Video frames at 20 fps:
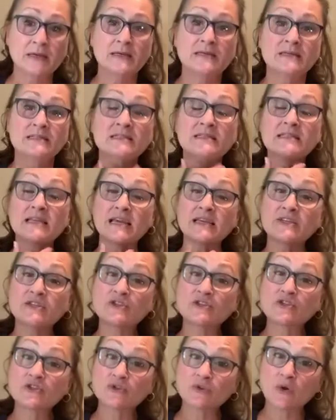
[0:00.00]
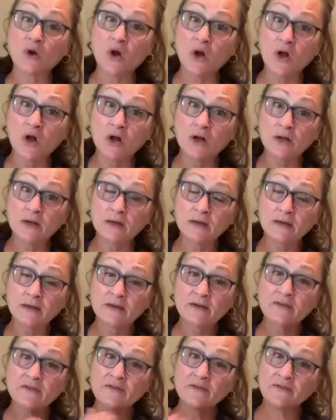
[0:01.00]
Stay strong
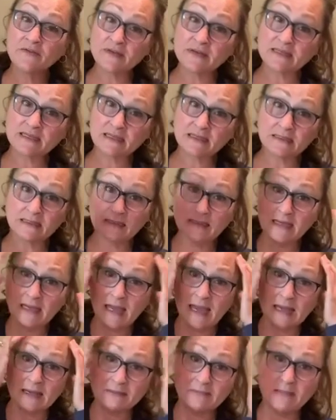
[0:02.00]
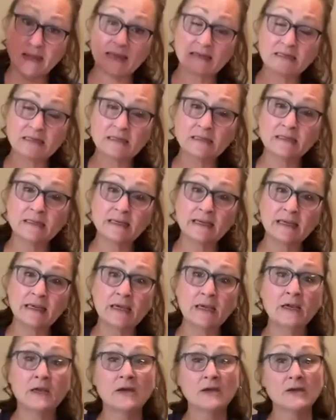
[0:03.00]
physically and mentally.
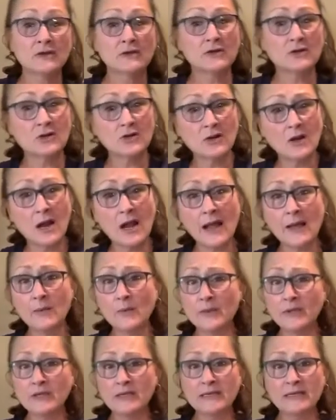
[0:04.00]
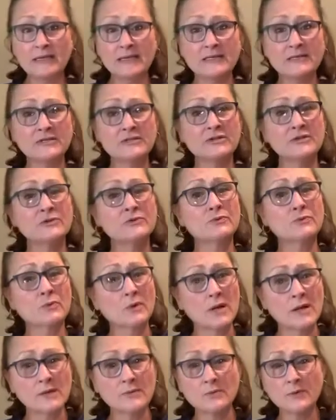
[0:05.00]
Cry when you need to,
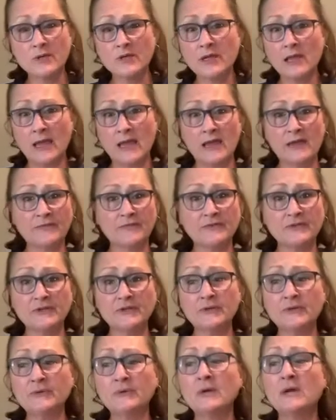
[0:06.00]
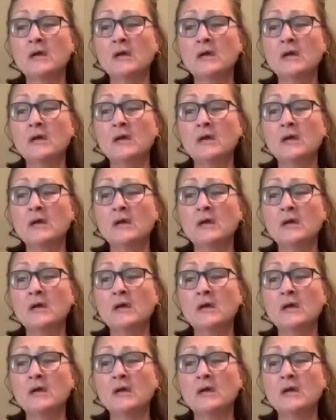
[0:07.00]
run when you have to,